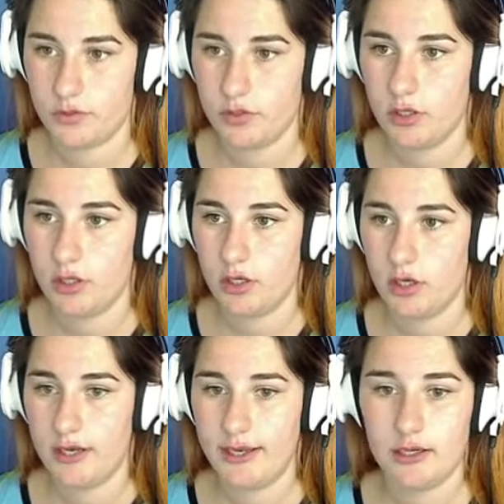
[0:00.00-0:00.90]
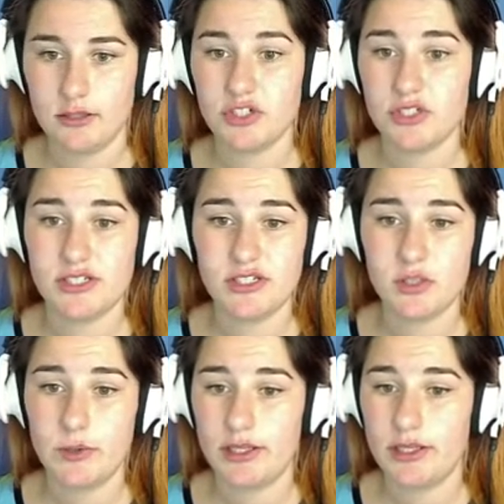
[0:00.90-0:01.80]
again, just this is quickly
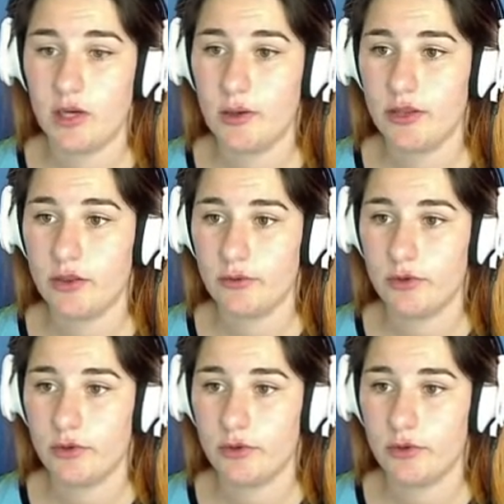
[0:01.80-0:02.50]
going through.